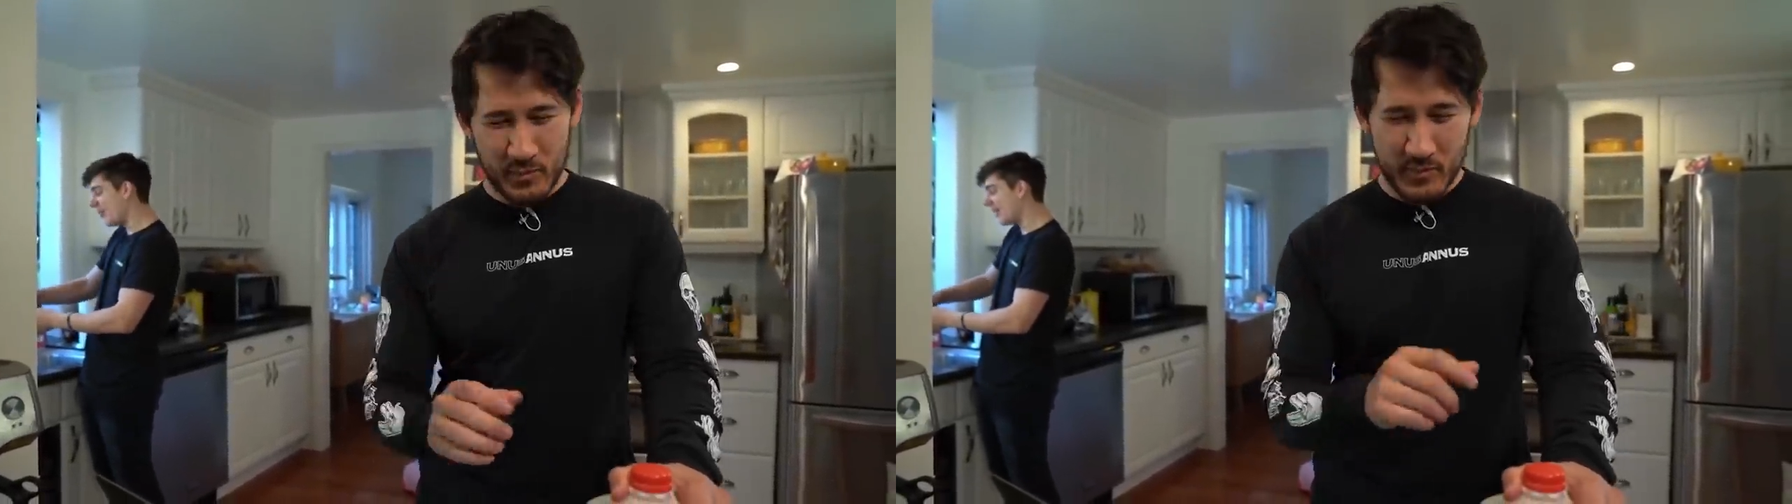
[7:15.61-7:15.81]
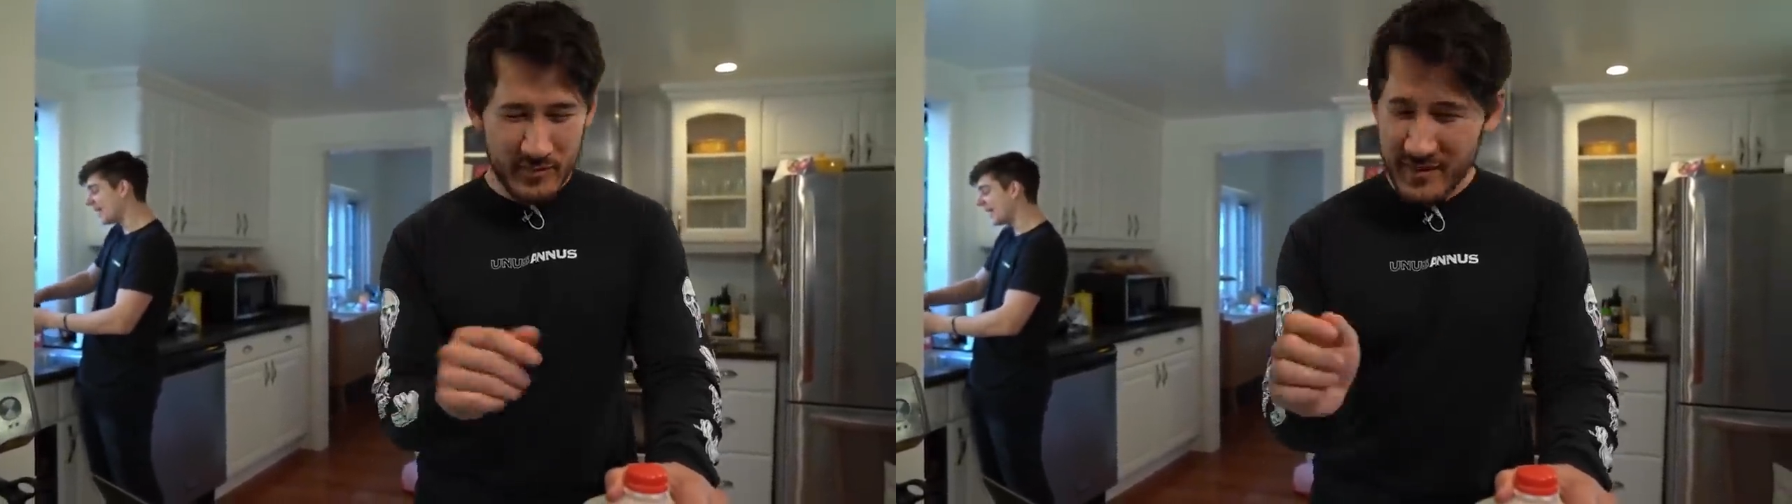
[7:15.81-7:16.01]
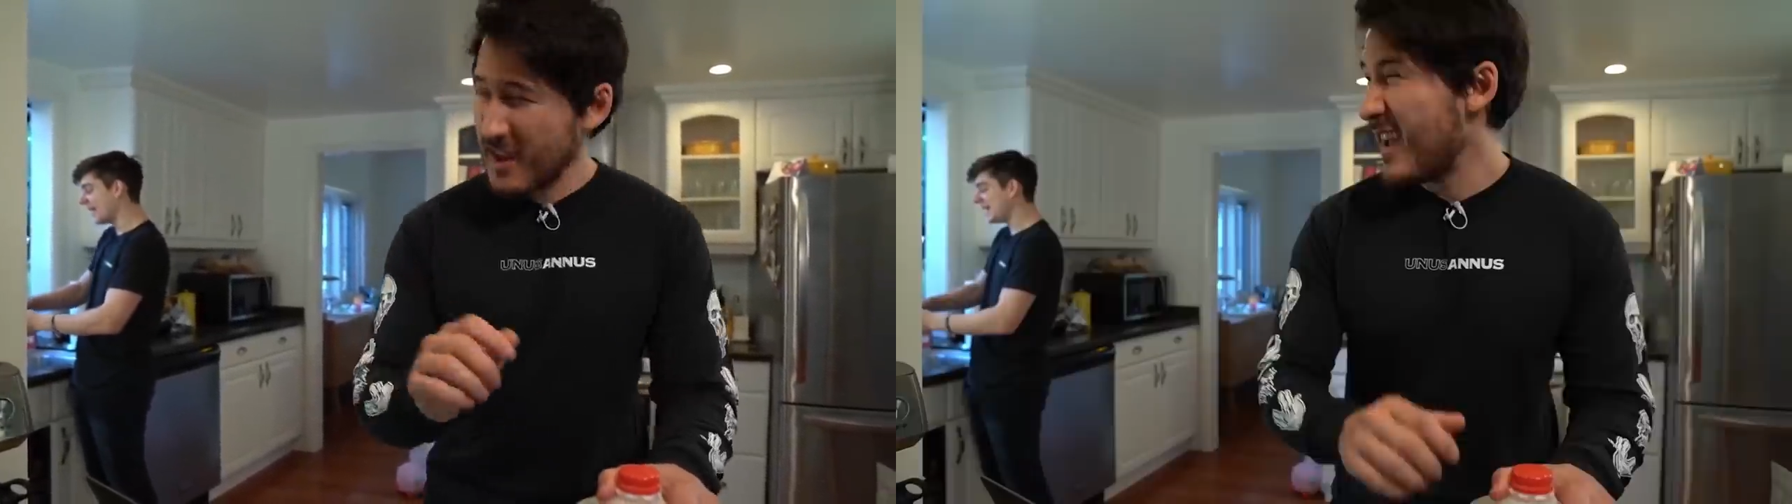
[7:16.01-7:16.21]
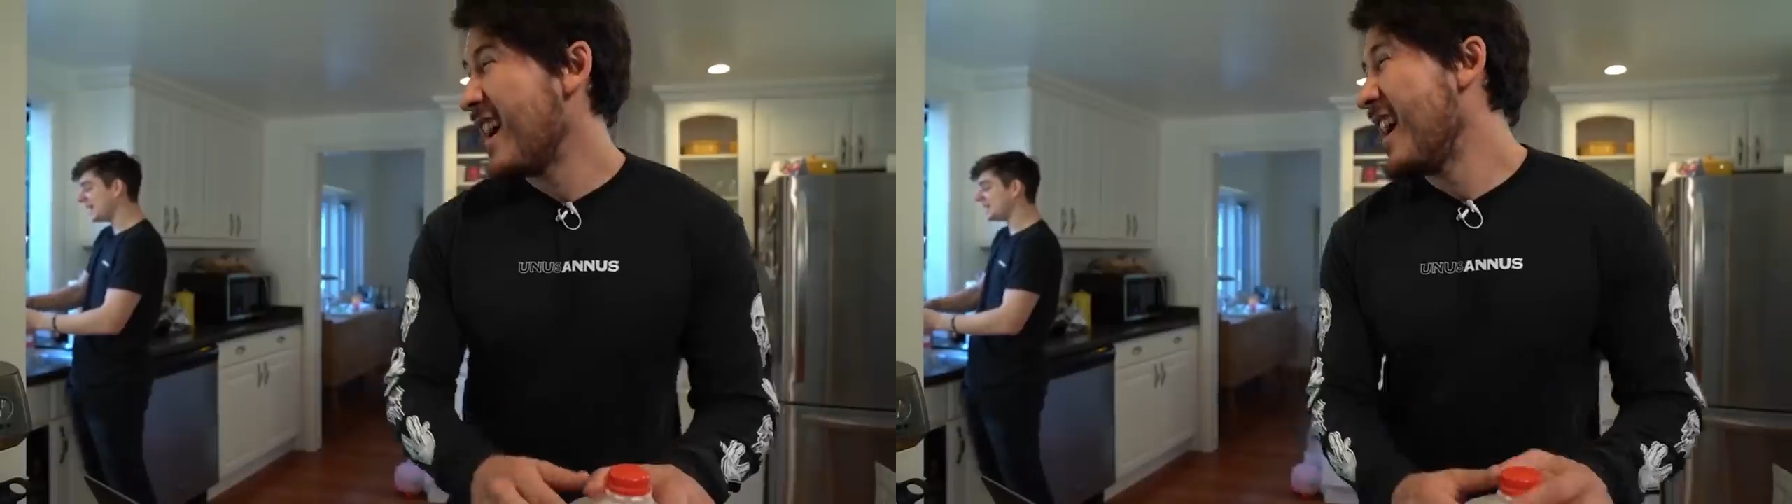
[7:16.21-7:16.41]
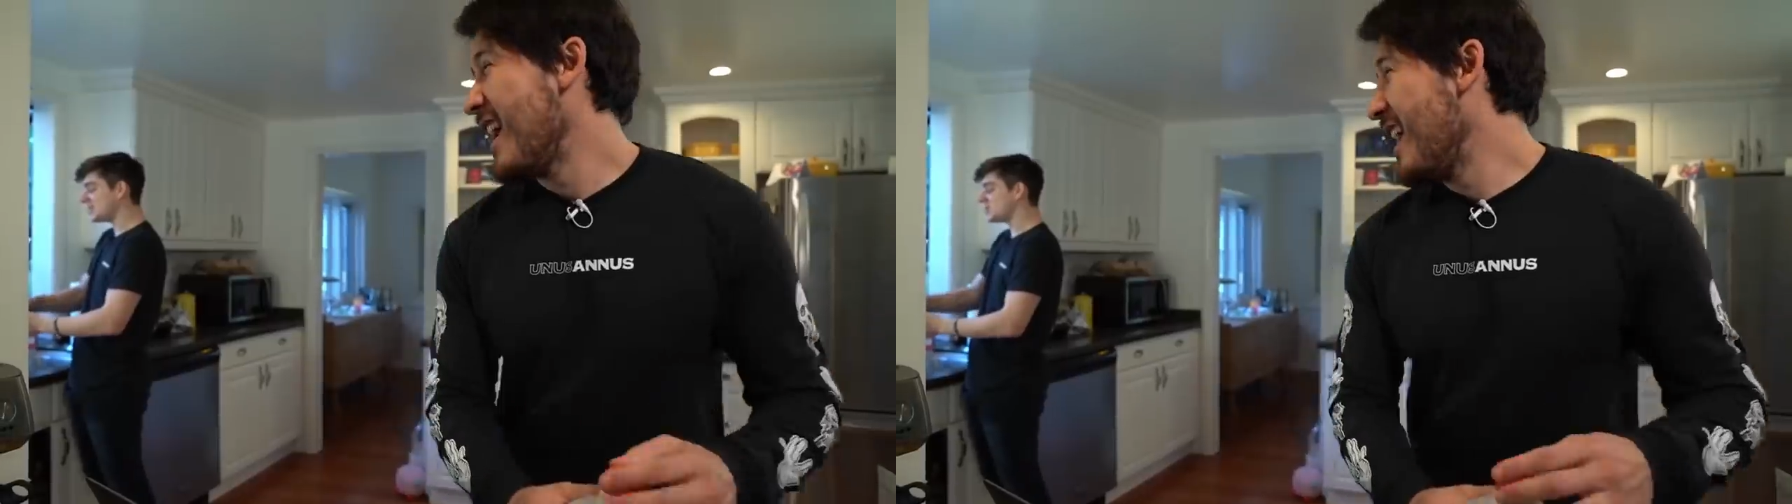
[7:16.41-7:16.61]
want to
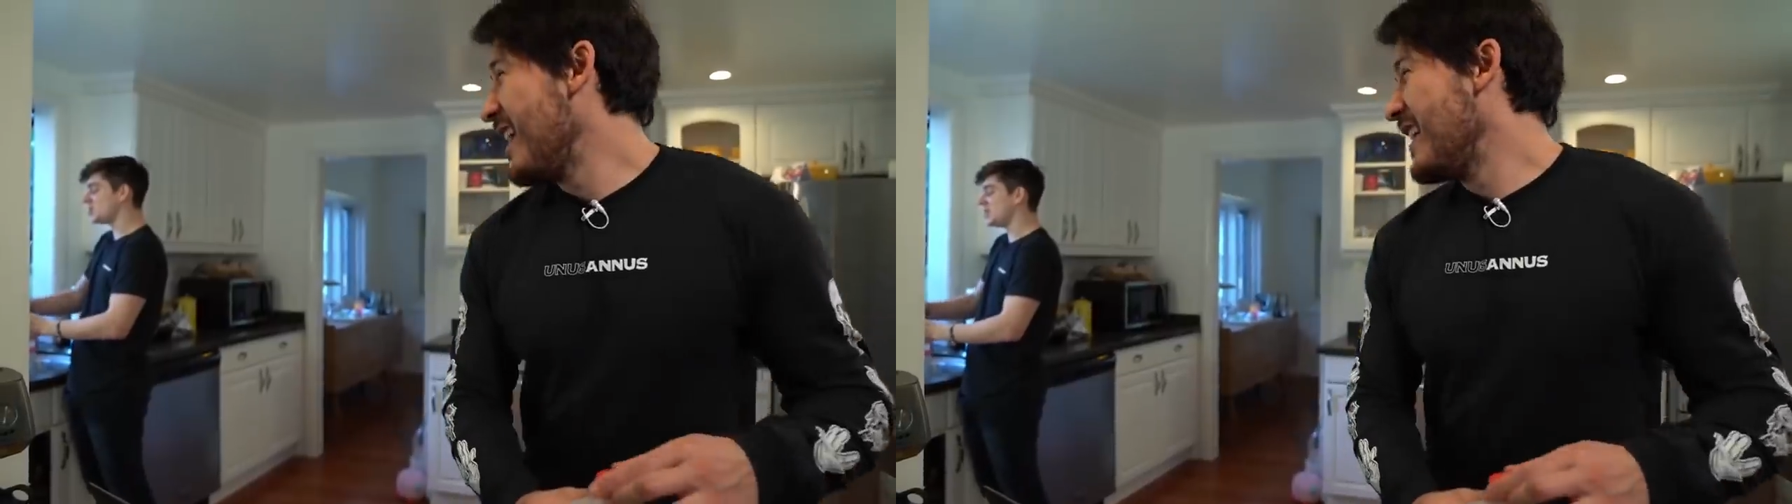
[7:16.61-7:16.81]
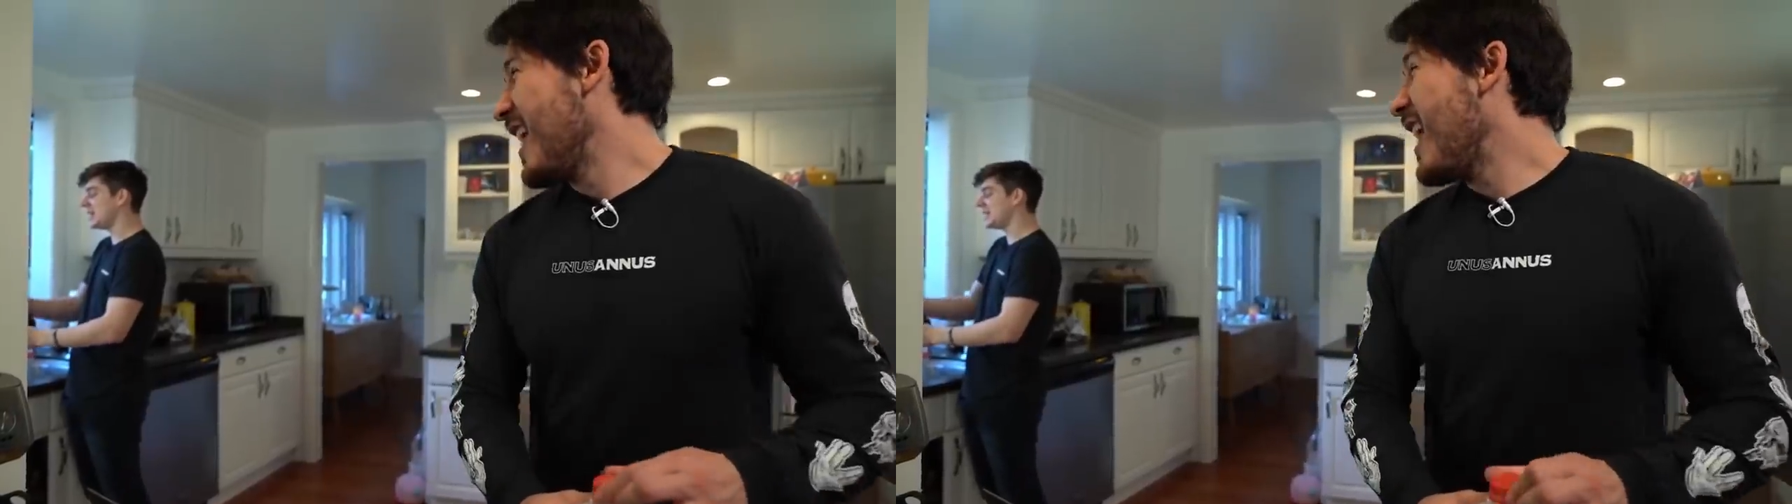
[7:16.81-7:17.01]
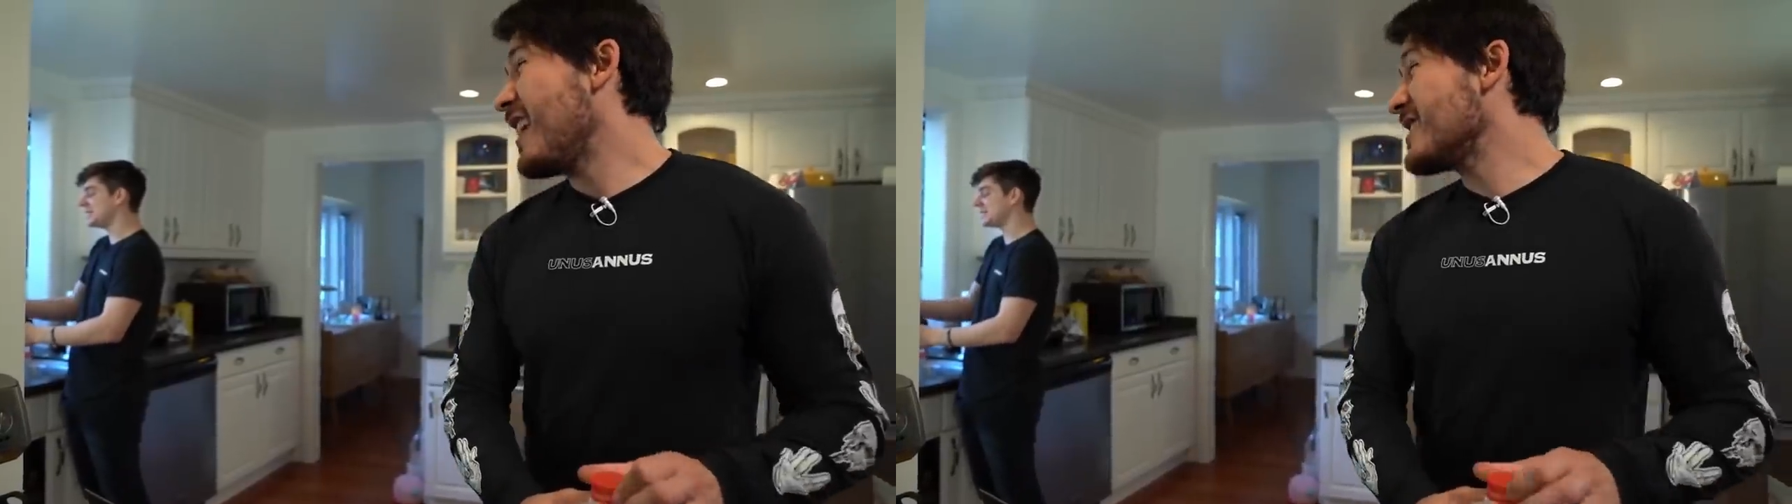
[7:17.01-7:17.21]
eat cheese.